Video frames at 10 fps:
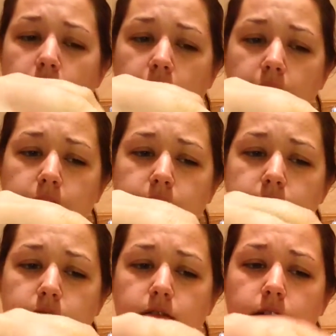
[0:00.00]

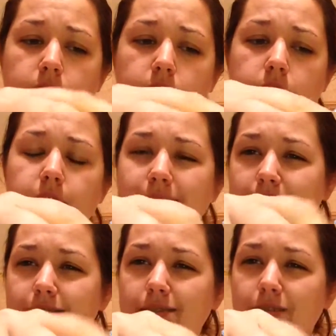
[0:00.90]
as like
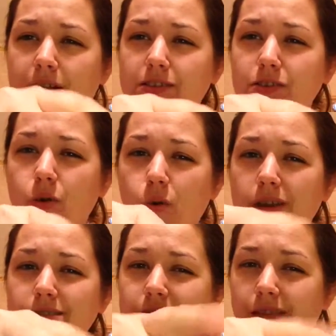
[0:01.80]
that toy
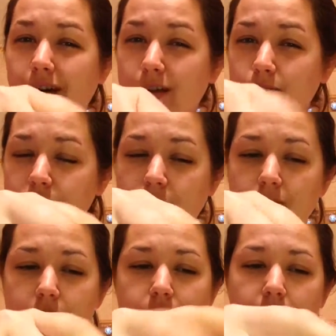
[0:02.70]
slime stuff
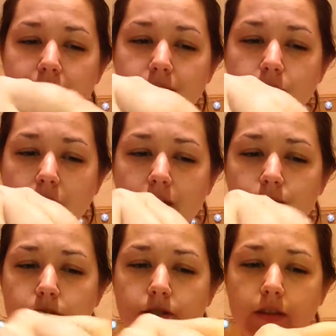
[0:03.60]
that you find
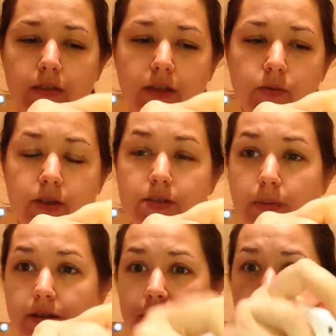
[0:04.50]
sometimes. That that's what it
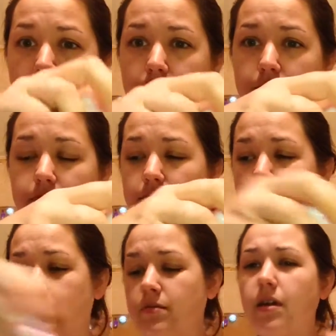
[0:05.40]
smells like.
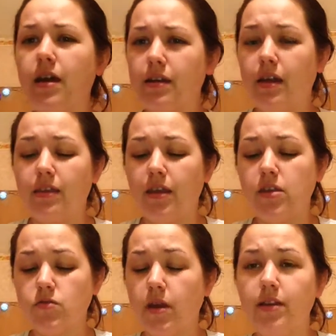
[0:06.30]
And I think
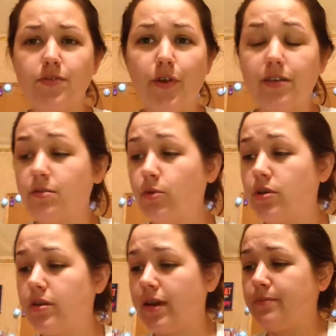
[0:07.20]
he's right. It's very similar
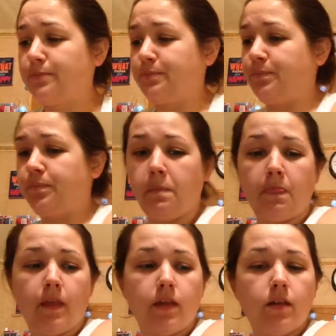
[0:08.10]
to
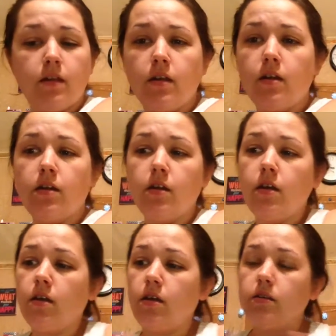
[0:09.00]
that.
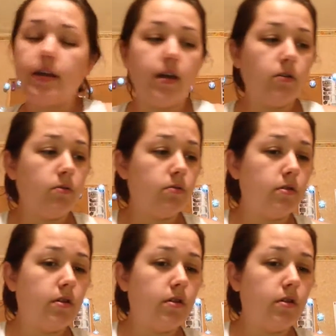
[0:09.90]
Now,